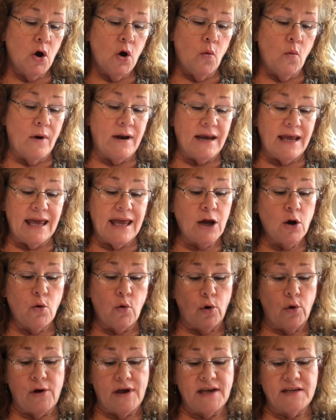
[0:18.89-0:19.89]
When
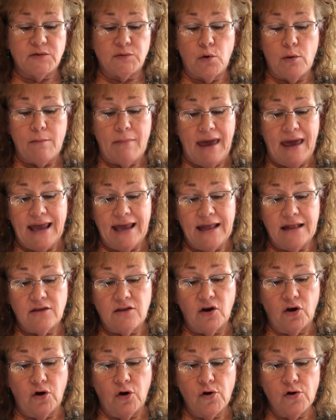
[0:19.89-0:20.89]
inquiries were made,
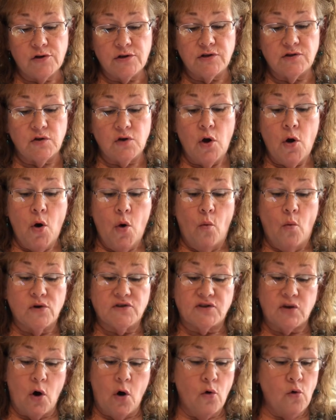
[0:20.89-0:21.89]
the curtain
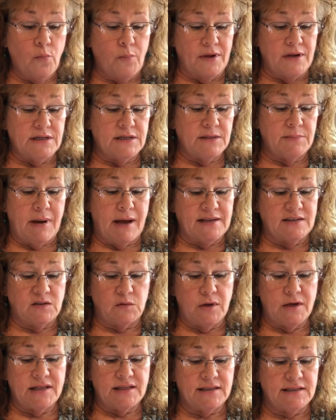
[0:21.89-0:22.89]
was opened by
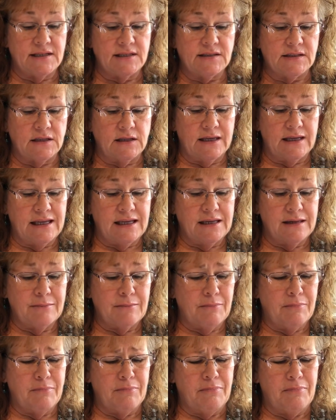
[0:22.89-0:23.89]
Sweet Cicely,
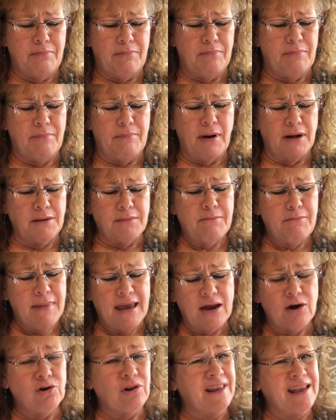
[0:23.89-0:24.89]
but
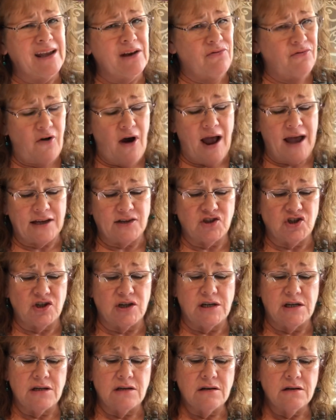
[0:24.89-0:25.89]
merely a
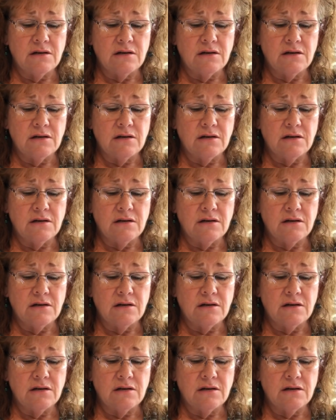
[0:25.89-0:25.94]
fraction.